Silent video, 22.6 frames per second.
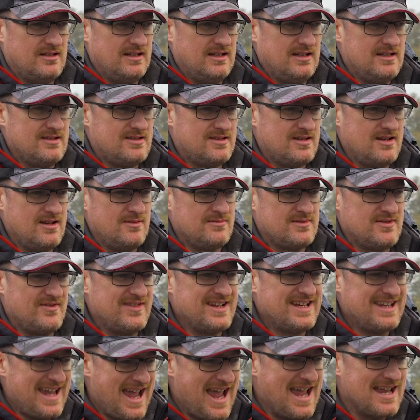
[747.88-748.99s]
in terms of,
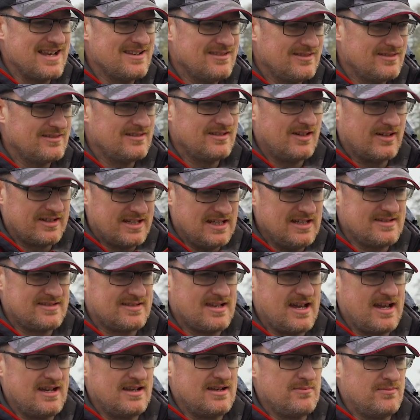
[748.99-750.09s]
again, I keep
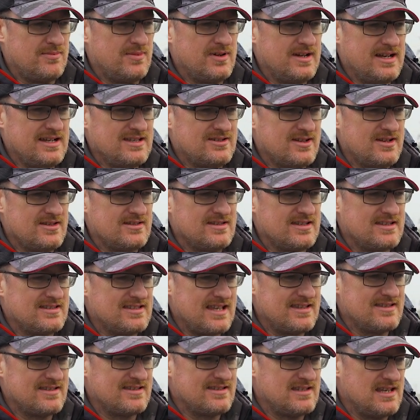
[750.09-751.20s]
saying it, but in terms of
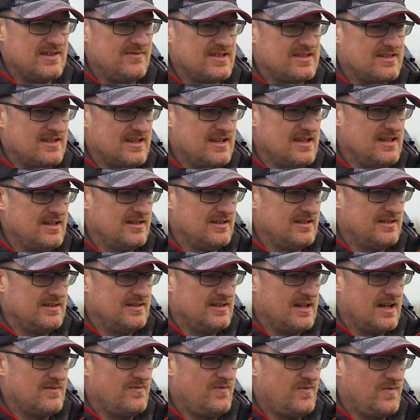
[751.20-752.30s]
sensitivity
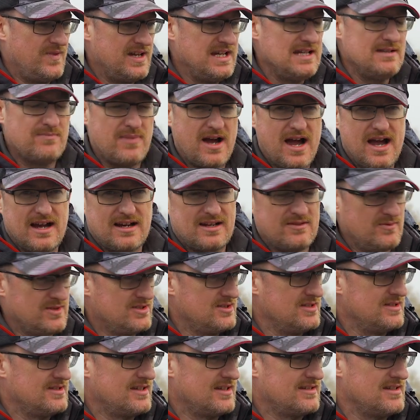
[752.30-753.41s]
and feedback,
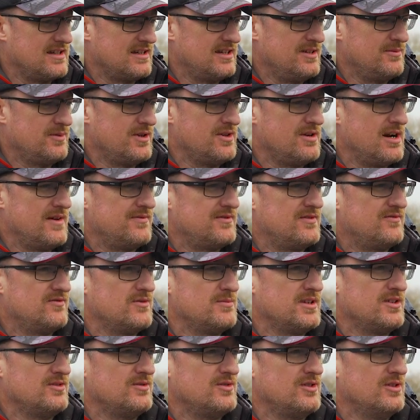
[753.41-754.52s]
which is exactly what you're after
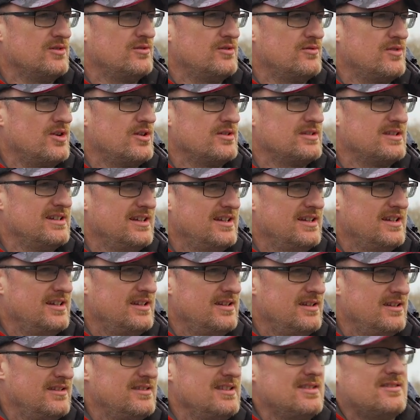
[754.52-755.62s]
from a good lure rod,
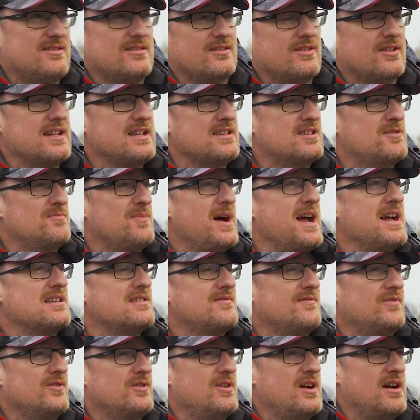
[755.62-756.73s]
this has got it in spades.
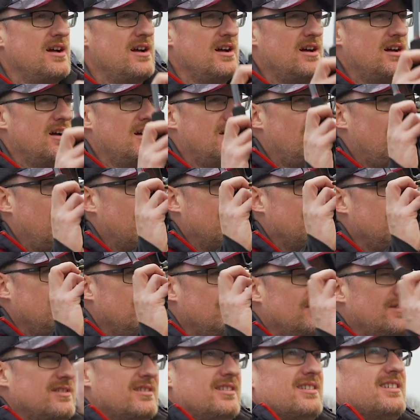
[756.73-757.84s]
For a
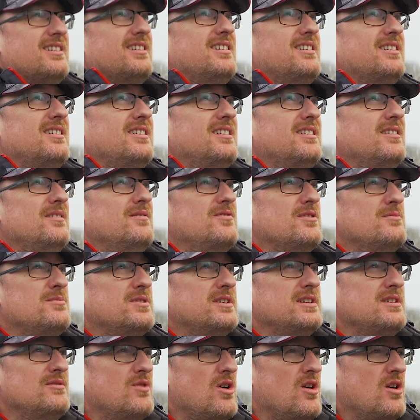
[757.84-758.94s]
value for
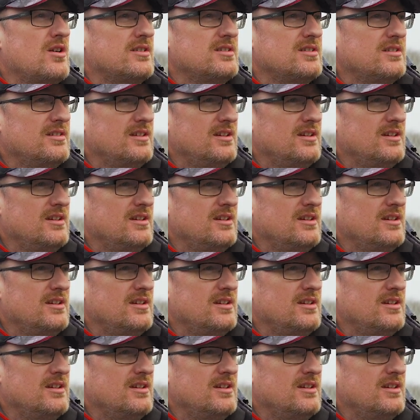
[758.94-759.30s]
money rod,